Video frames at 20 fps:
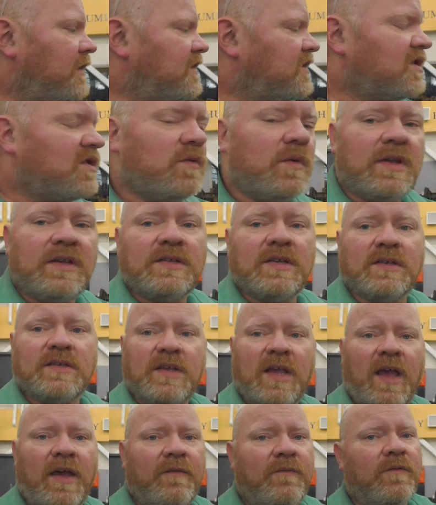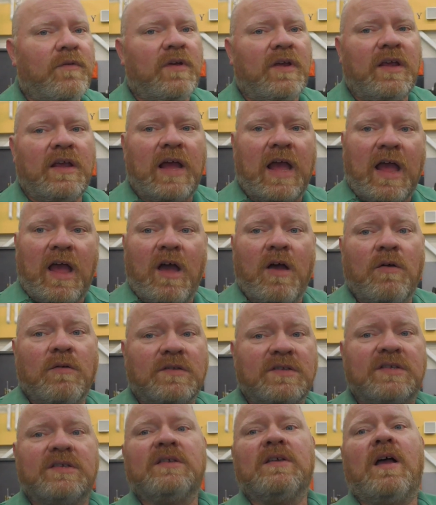it squeezes every
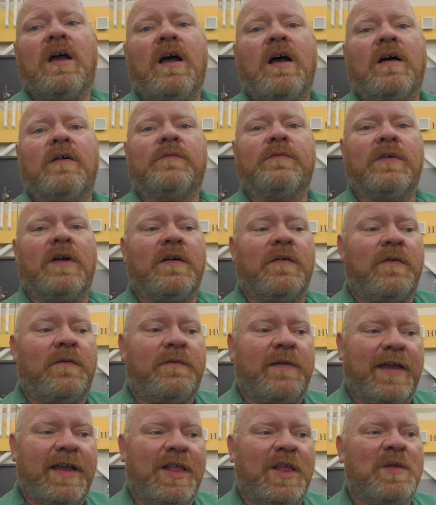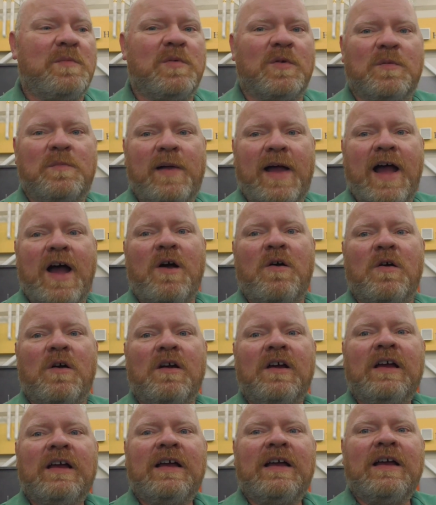ounce of available power
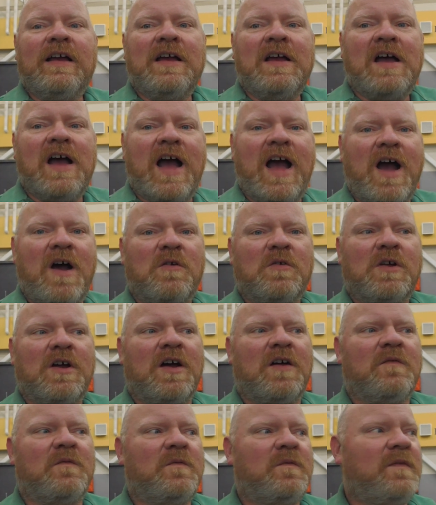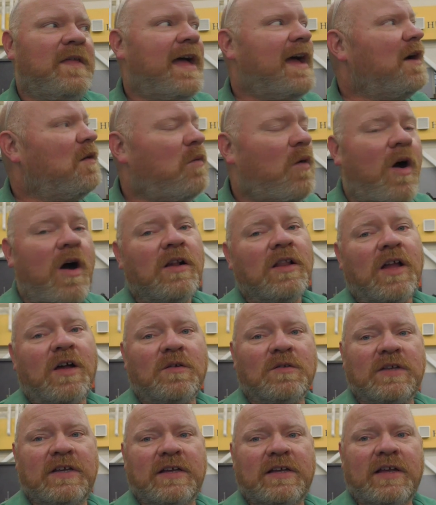out of that wall
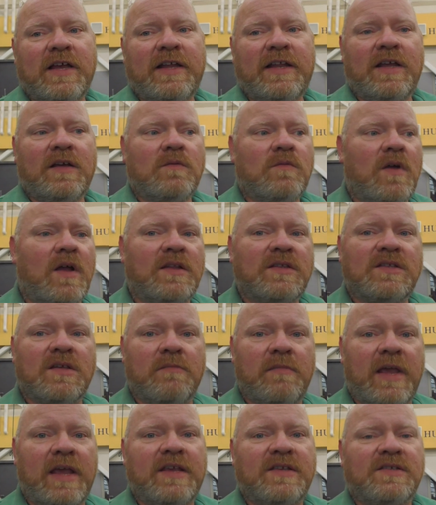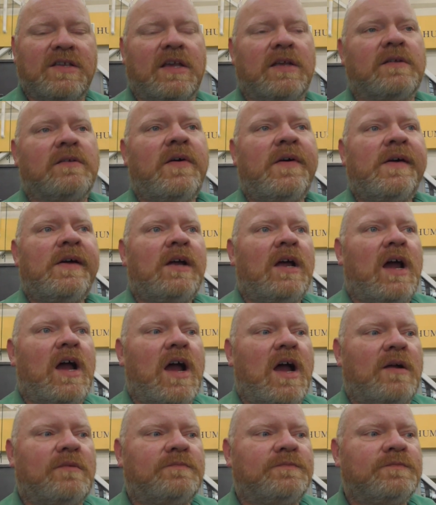outlet, and it runs amazing.
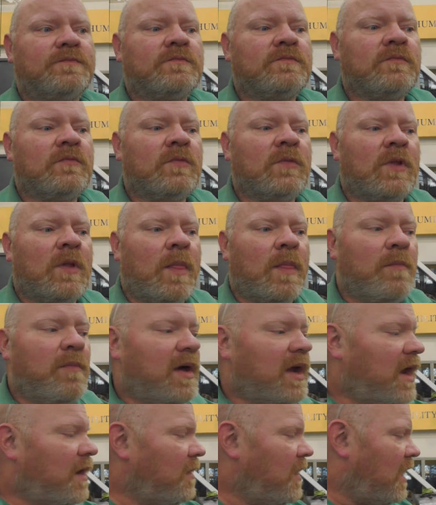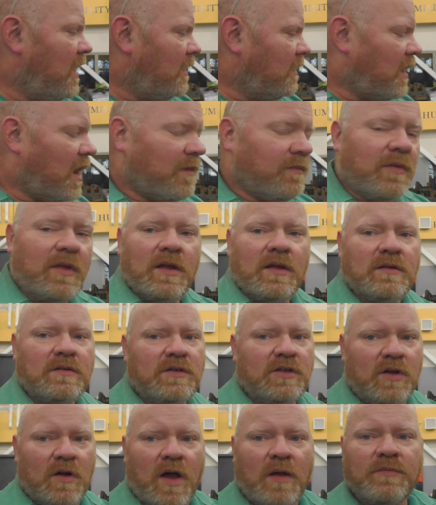But
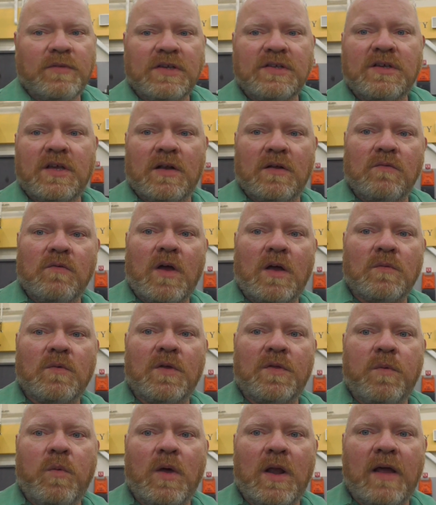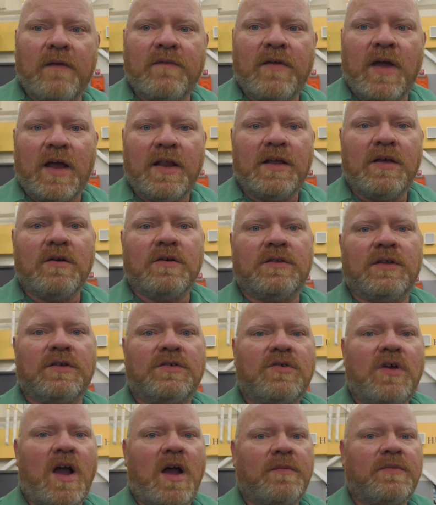I'm just going to run with what I've got here in the
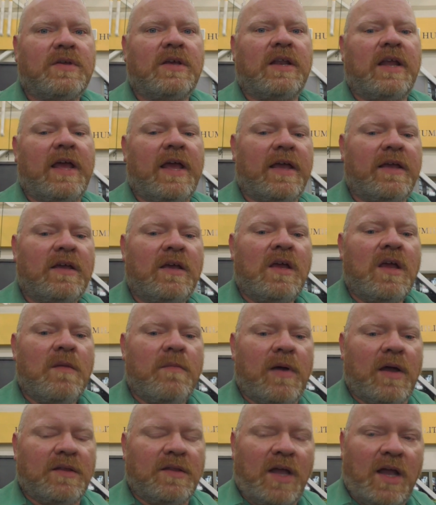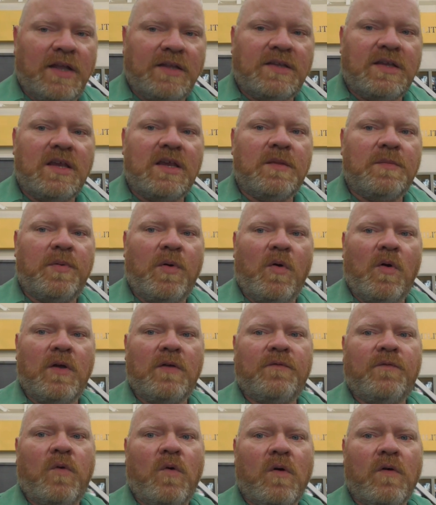shop today. But
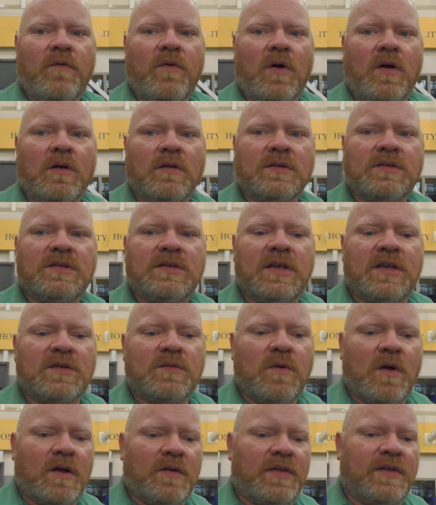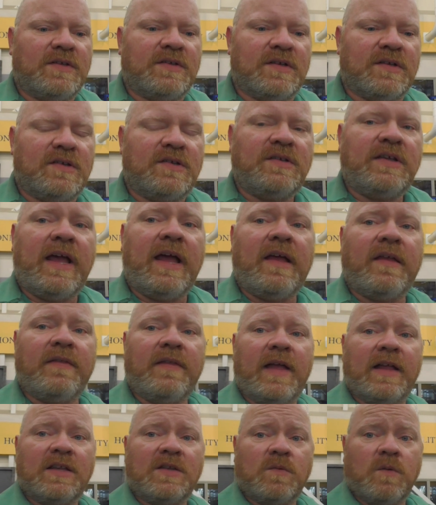19.4 volts is where this is set.
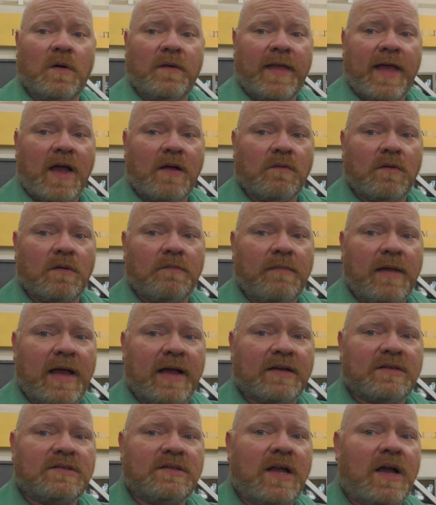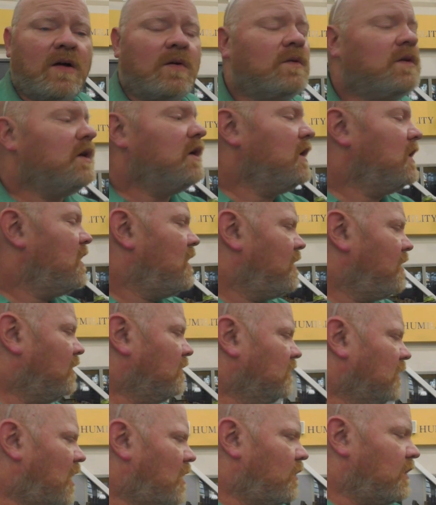That's where that one maxed out. The
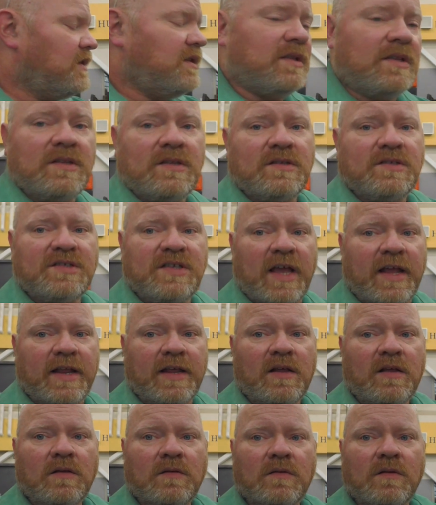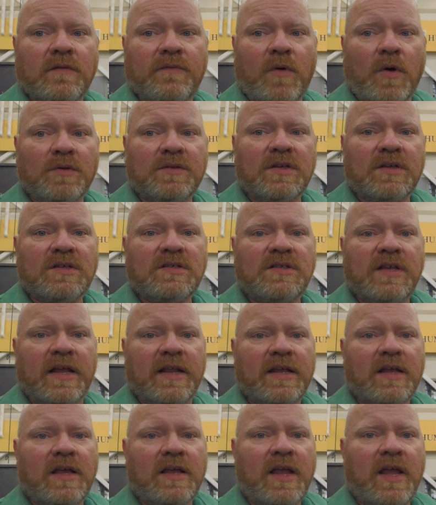lowest setting, voltage
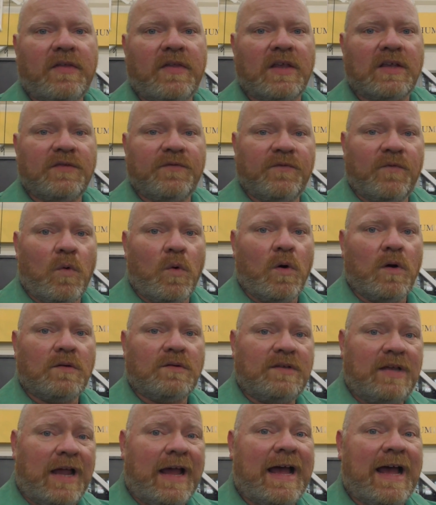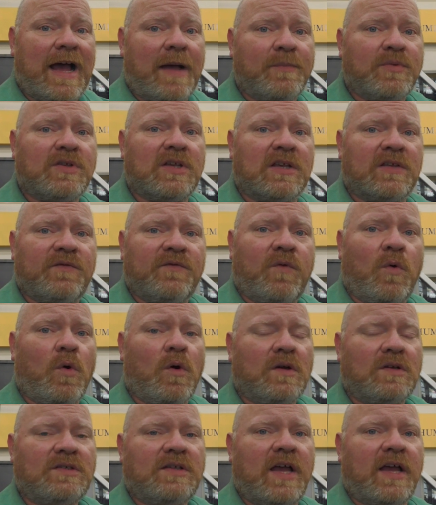setting, again, there's 4 taps, there's
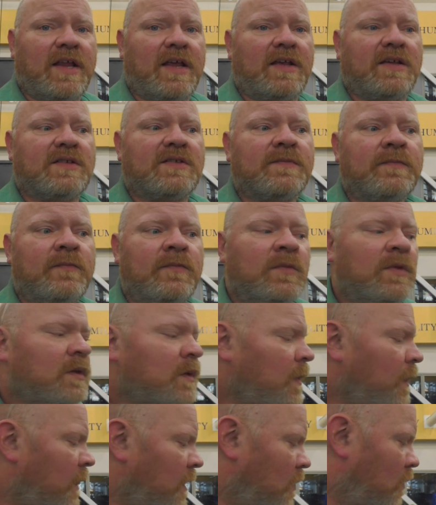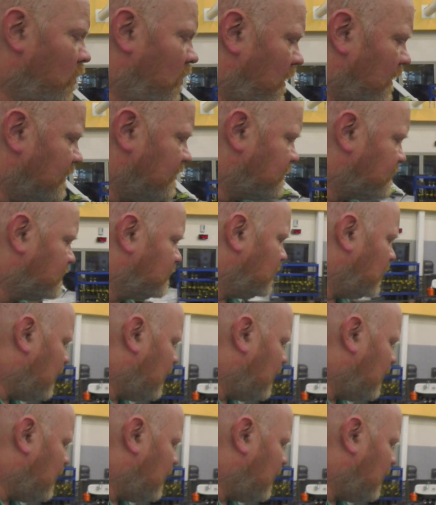4 settings, was